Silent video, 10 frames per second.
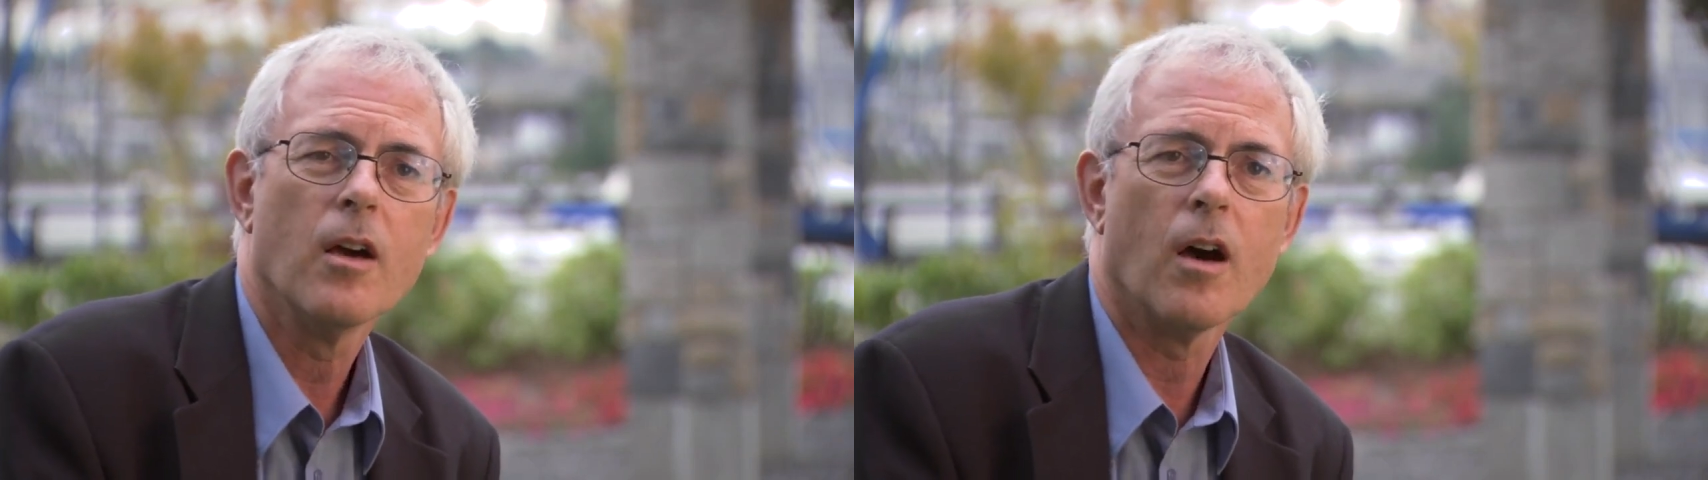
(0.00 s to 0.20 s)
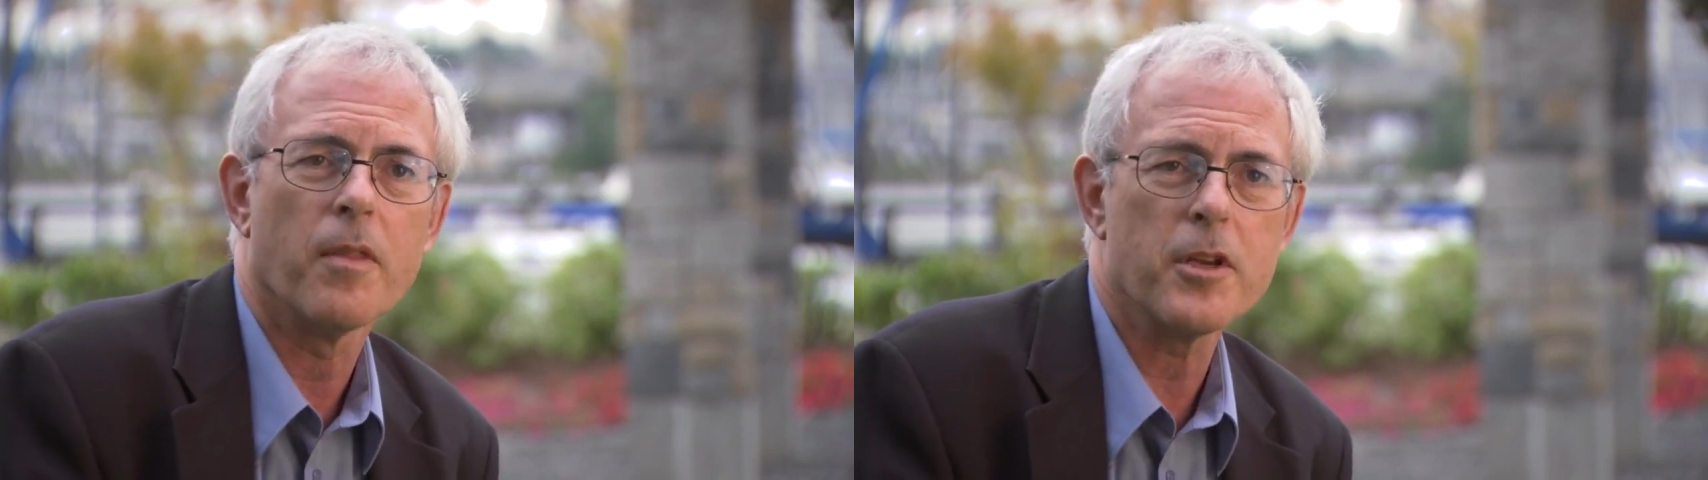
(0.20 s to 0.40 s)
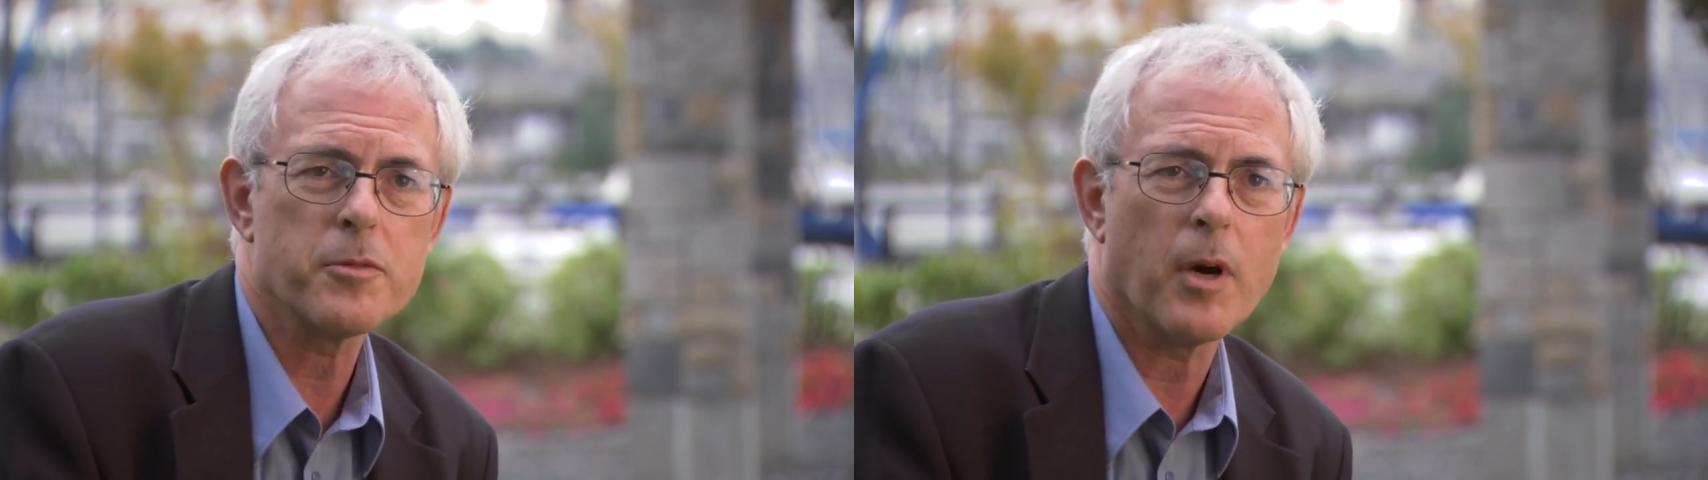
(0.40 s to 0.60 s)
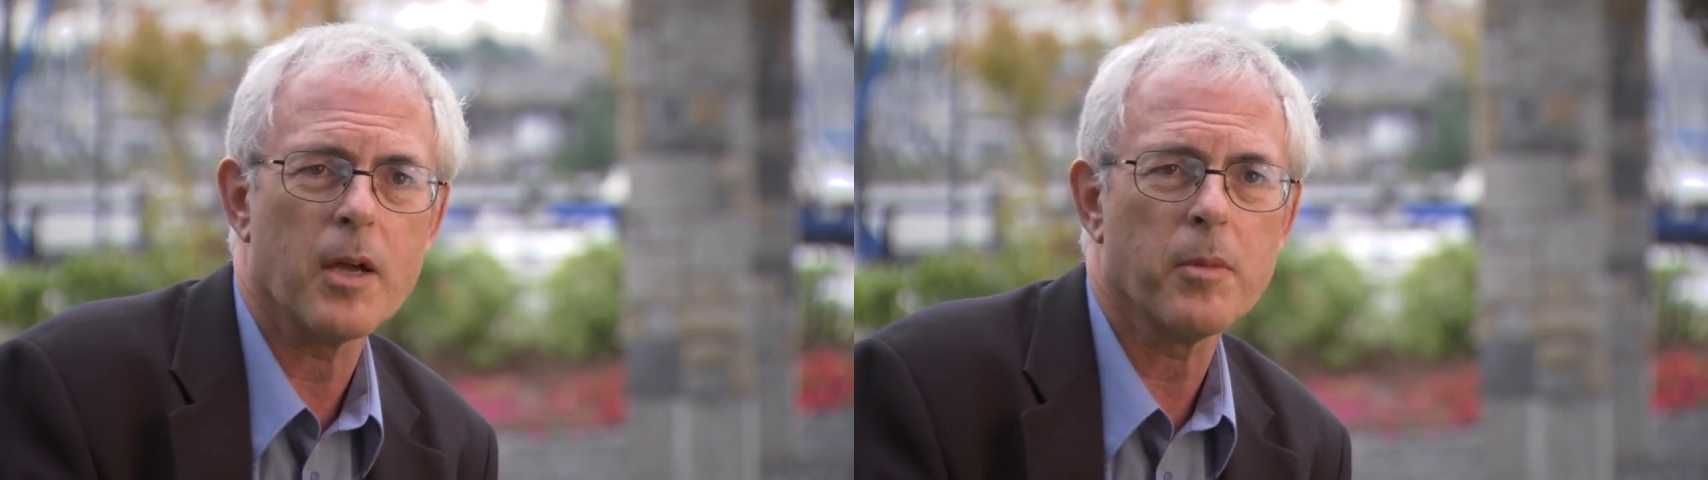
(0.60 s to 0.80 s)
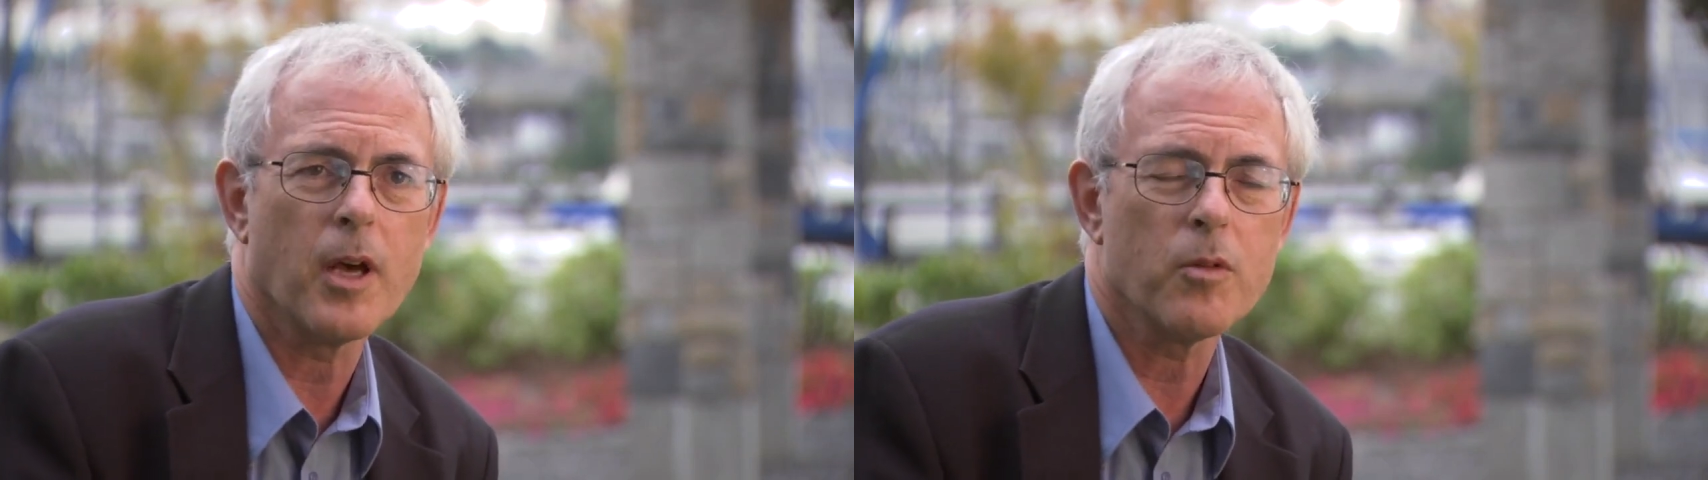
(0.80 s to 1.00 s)
On this
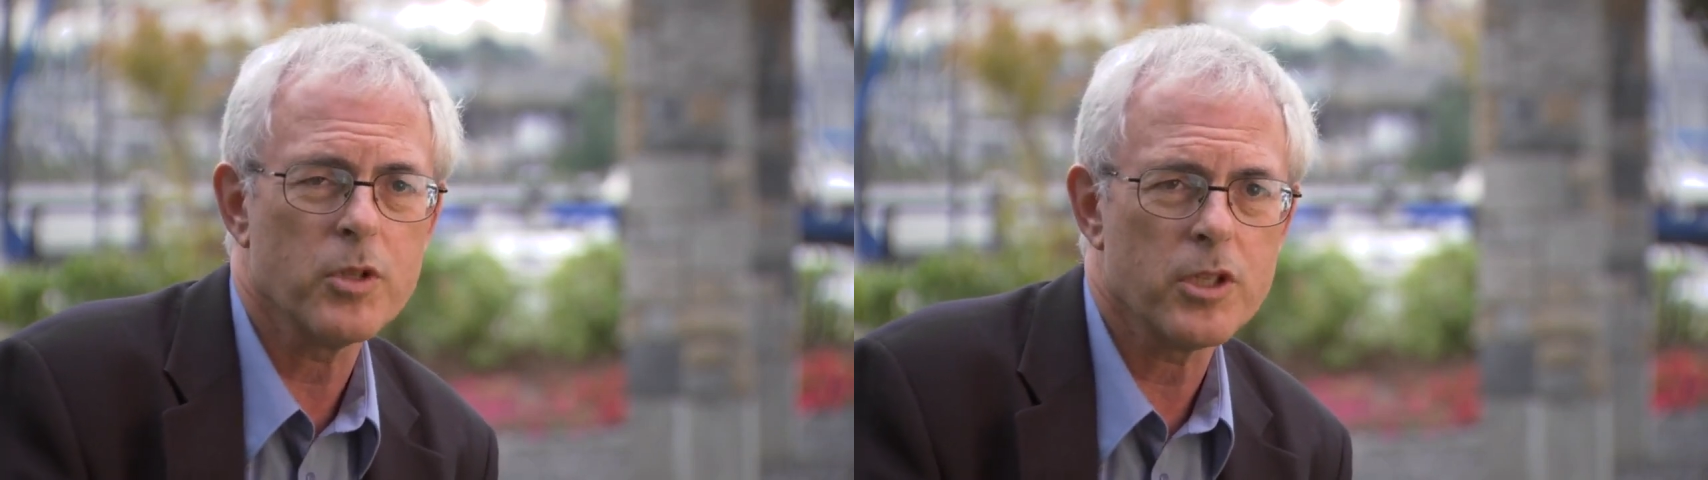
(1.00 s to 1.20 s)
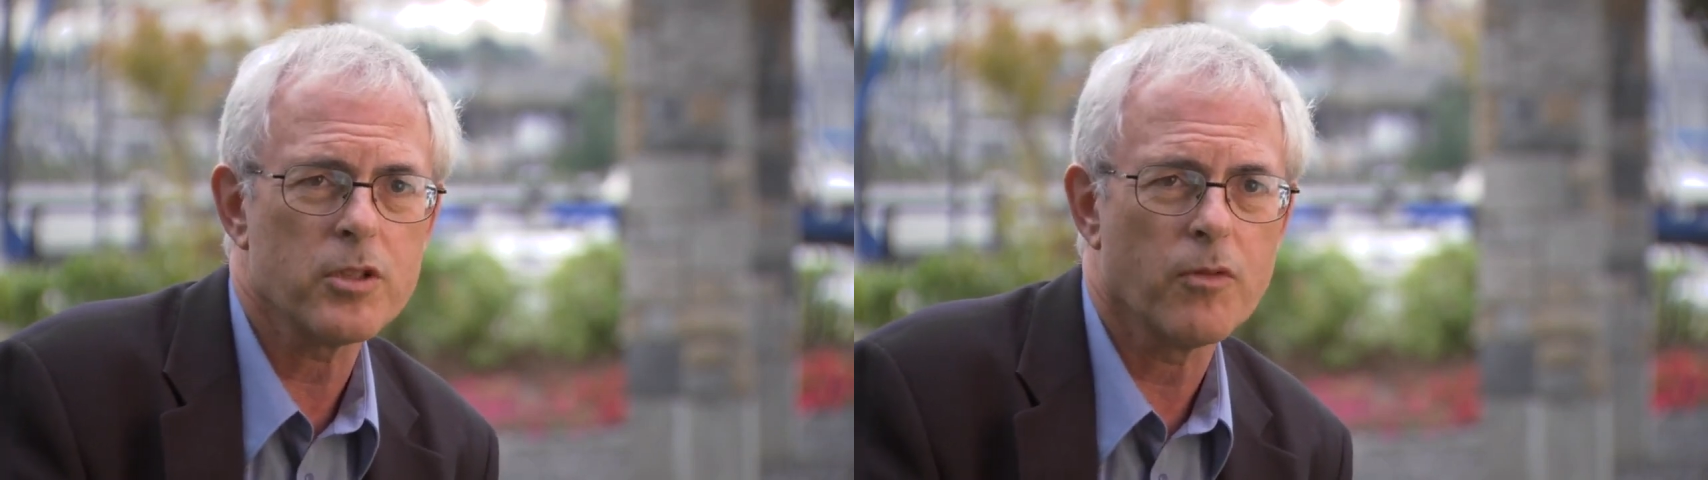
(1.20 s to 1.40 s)
pipeline, we just